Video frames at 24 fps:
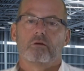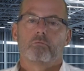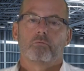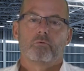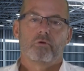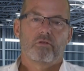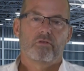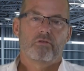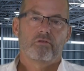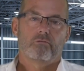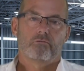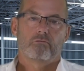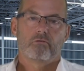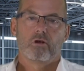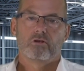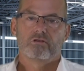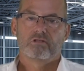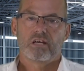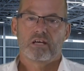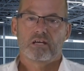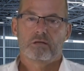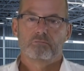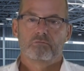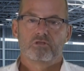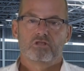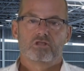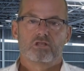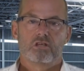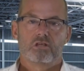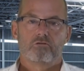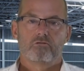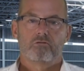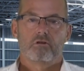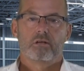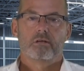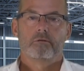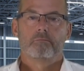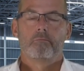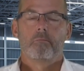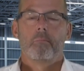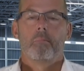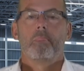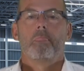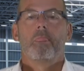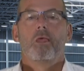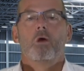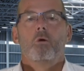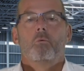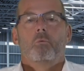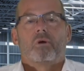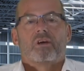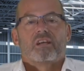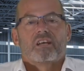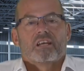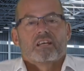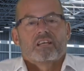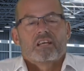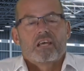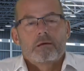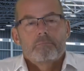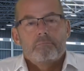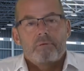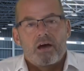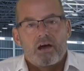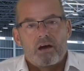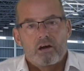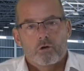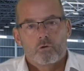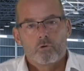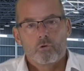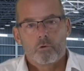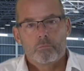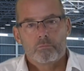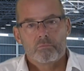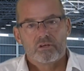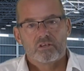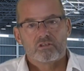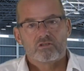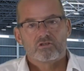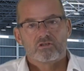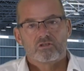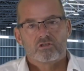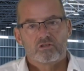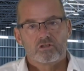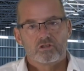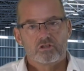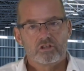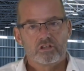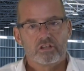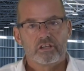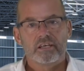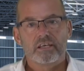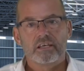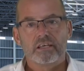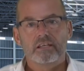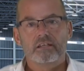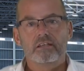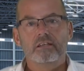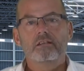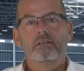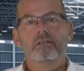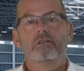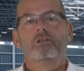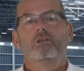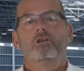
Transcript: with rotating machinery. We're going to keep our equipment clean.